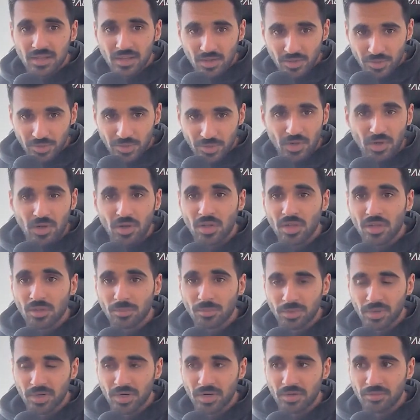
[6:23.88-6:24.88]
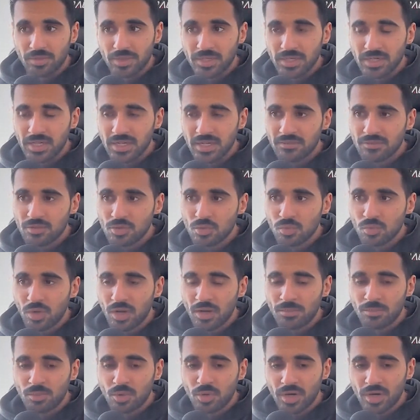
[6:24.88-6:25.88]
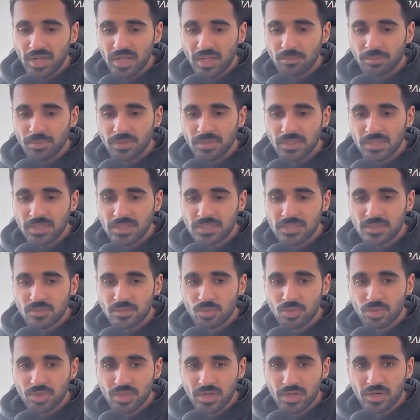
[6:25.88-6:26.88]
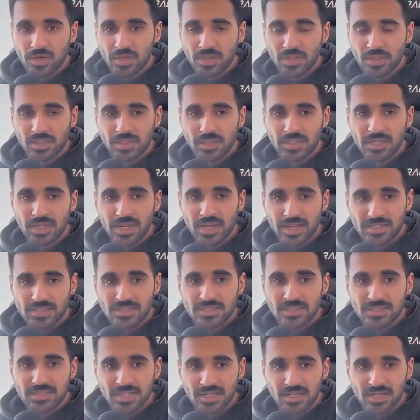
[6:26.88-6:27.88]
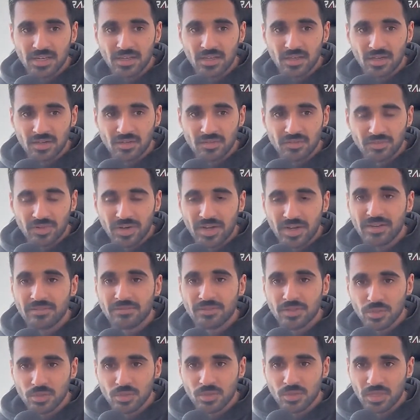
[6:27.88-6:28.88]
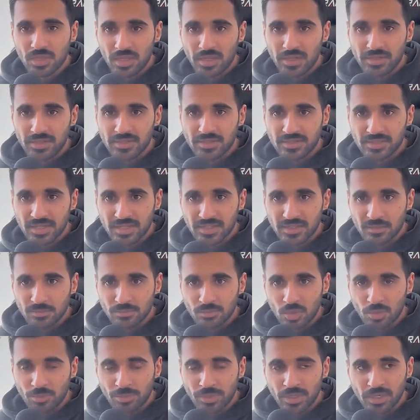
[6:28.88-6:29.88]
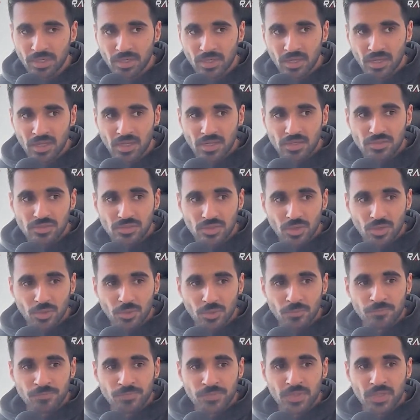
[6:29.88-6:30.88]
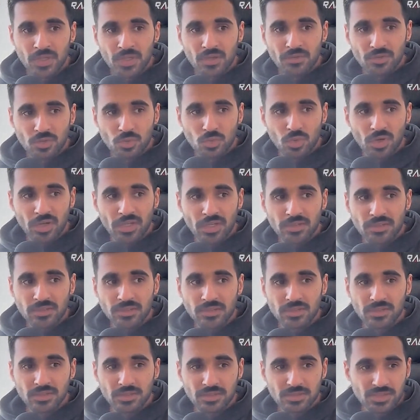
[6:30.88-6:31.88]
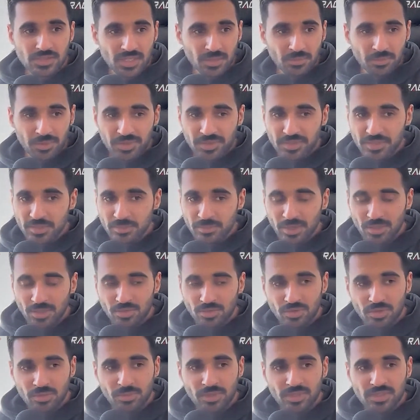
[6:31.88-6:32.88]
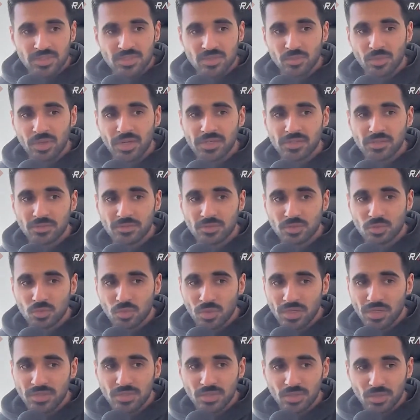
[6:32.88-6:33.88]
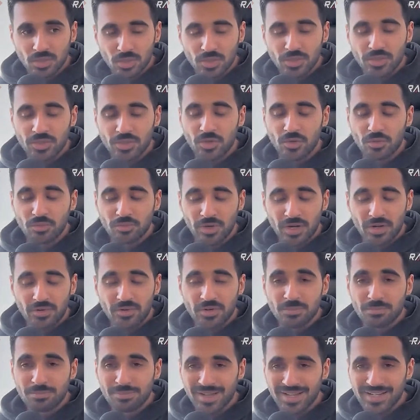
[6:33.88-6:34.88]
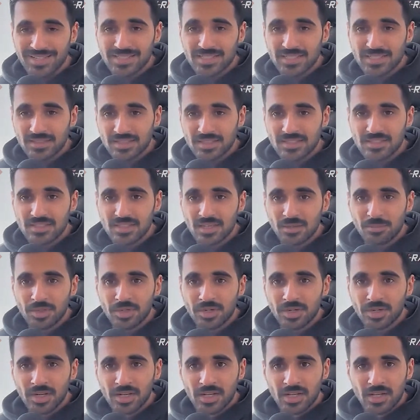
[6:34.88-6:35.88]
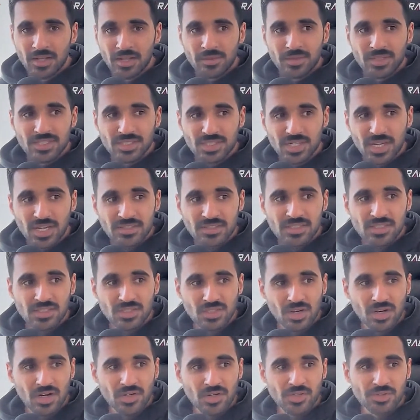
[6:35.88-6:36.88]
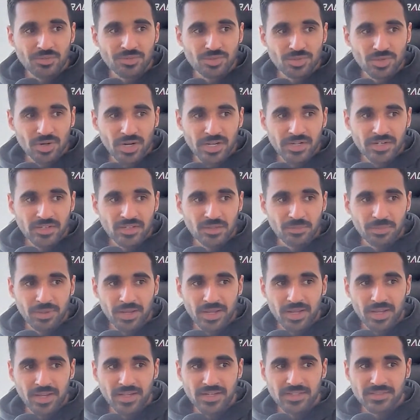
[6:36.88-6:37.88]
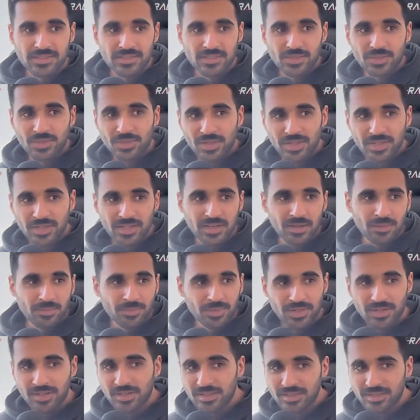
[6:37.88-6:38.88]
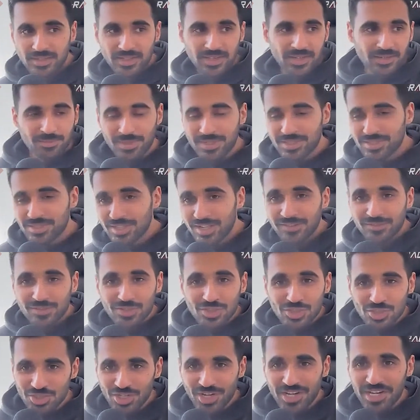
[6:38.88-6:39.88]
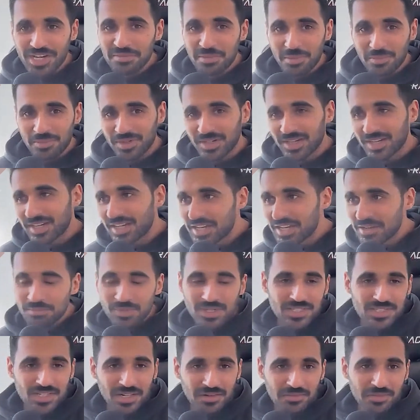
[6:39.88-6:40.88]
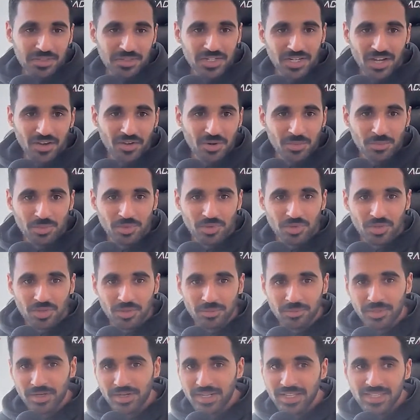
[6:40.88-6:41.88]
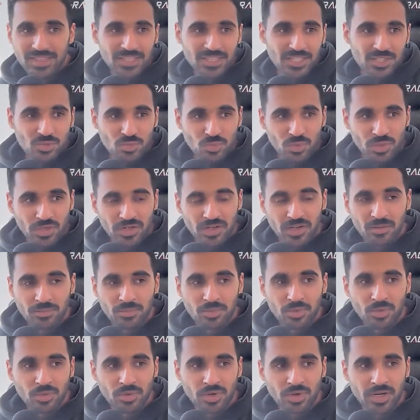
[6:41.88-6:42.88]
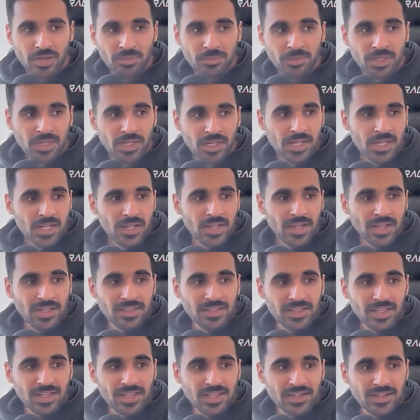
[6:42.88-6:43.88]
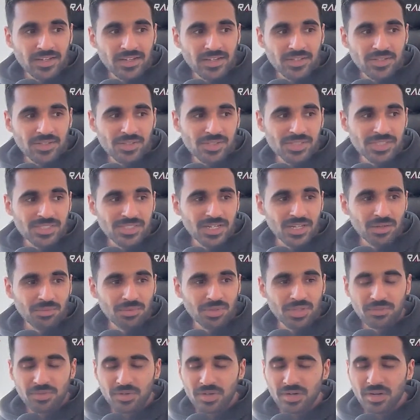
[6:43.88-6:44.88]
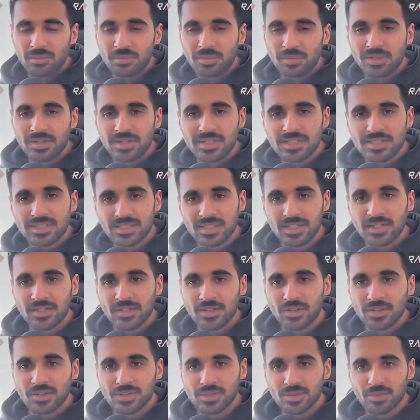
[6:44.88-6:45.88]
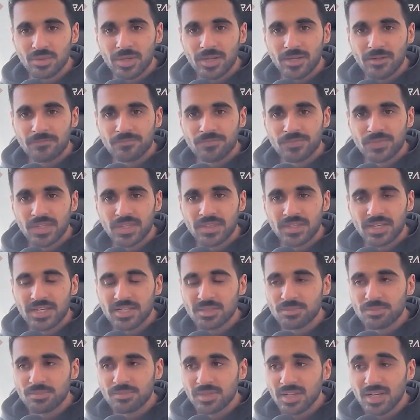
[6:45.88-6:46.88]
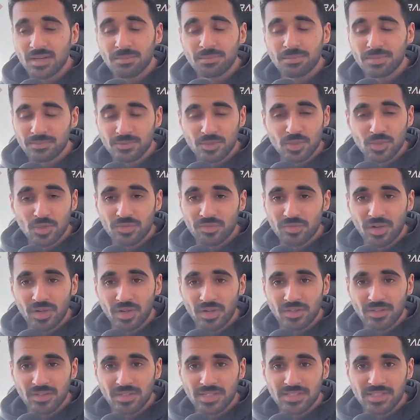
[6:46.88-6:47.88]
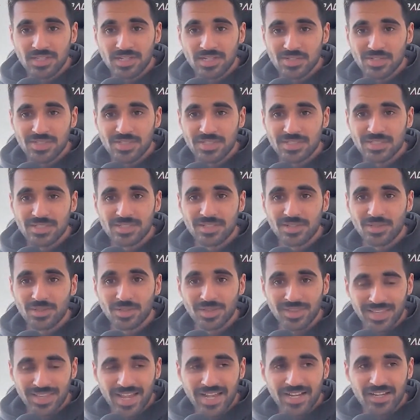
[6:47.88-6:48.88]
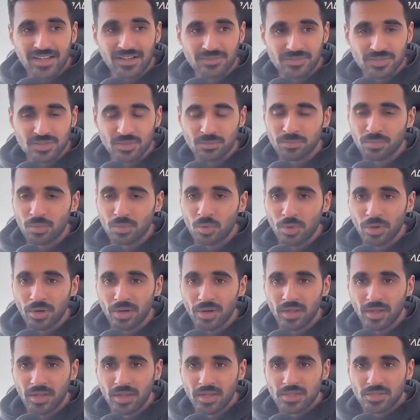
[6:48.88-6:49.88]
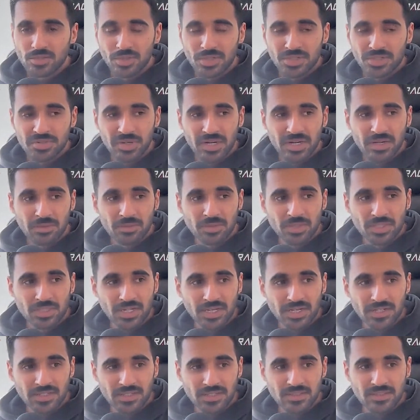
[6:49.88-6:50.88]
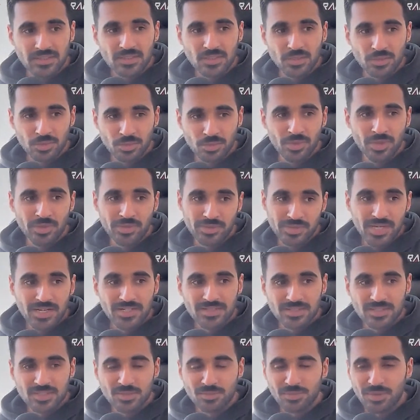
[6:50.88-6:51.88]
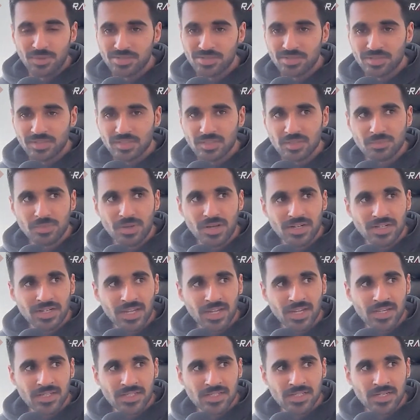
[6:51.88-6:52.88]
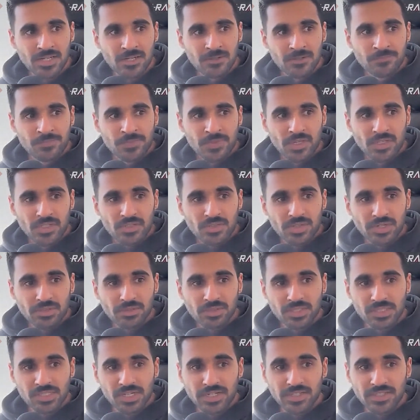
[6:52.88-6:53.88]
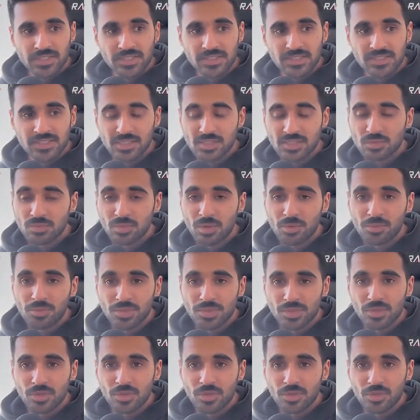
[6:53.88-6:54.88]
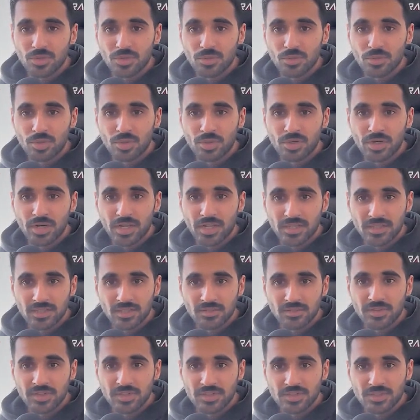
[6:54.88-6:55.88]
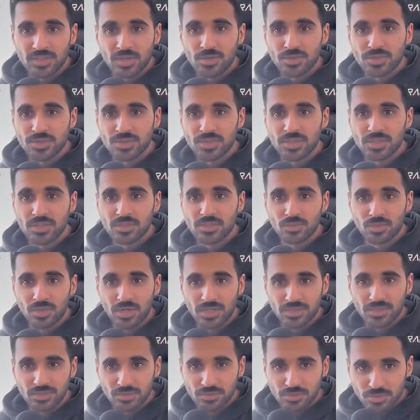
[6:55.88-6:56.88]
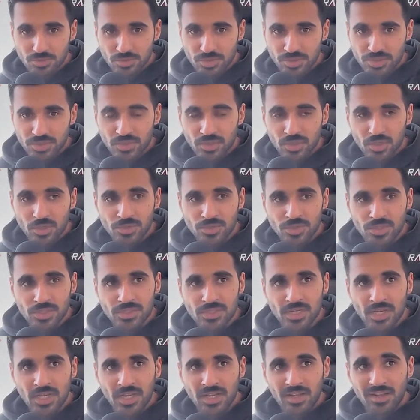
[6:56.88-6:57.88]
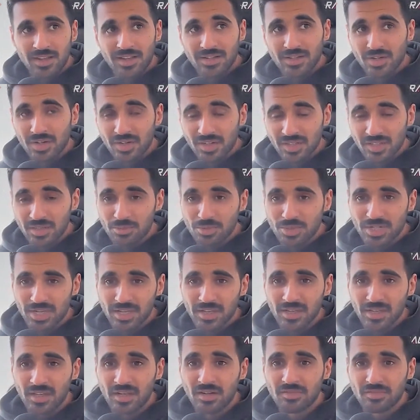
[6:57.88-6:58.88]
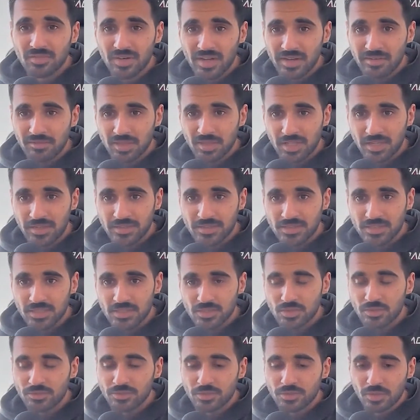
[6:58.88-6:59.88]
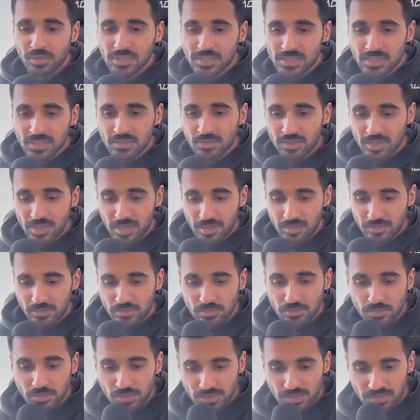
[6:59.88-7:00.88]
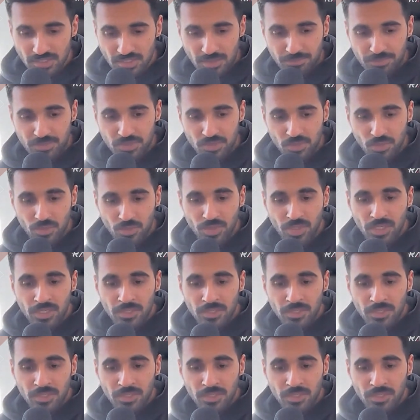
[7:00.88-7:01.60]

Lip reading: are all part of it. And if you want more help on this, we're currently actually taking on 5 new clients at the moment. So if you want, summer is about 3 months away. So if you want to look your very best this summer, because chances are you've tried in the past and you're like, I'm going to get myself in shape. I'm going to keep myself accountable. I'm going to get this workout program. And then you just stick with it for a couple of days and then it goes away. And that's not your fault. That's actually just lack of support. So at Training with the Titans, who is actually sponsoring this podcast, Training with the Titans, this is what we do. We're health and fitness coaches. We're also nutrition coaches. And currently we're taking on 5 clients. So if you're listening to this episode,